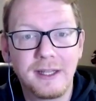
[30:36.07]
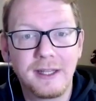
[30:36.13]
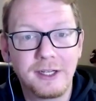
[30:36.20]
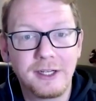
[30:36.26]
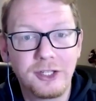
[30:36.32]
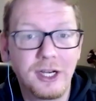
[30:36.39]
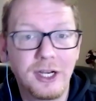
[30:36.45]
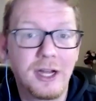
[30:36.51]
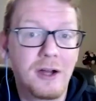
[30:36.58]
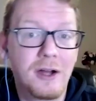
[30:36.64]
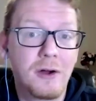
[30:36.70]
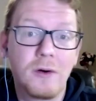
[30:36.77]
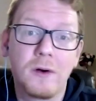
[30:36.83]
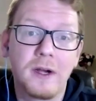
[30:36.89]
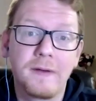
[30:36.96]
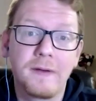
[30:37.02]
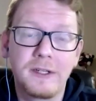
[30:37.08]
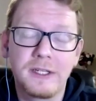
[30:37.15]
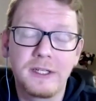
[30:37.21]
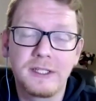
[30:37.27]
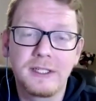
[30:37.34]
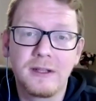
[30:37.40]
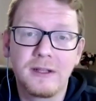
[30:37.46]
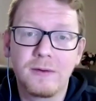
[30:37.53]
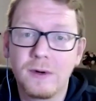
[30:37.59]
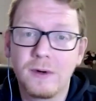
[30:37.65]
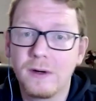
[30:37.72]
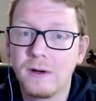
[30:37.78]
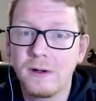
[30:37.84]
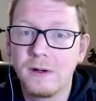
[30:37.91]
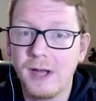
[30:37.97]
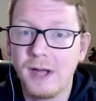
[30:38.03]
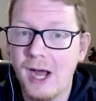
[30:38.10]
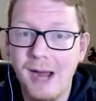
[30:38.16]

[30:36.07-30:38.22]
to this show or even just in the world